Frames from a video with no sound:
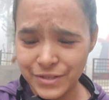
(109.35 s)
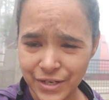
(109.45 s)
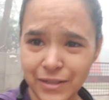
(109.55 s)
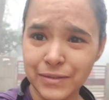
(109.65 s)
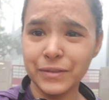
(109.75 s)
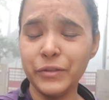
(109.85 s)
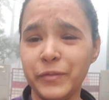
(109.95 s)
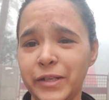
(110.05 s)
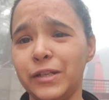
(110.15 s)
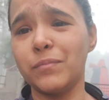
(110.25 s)
just
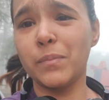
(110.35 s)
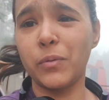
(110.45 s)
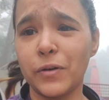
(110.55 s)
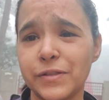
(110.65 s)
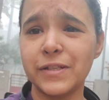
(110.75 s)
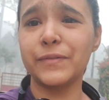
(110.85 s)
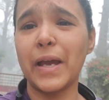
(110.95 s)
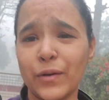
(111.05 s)
you need to be positive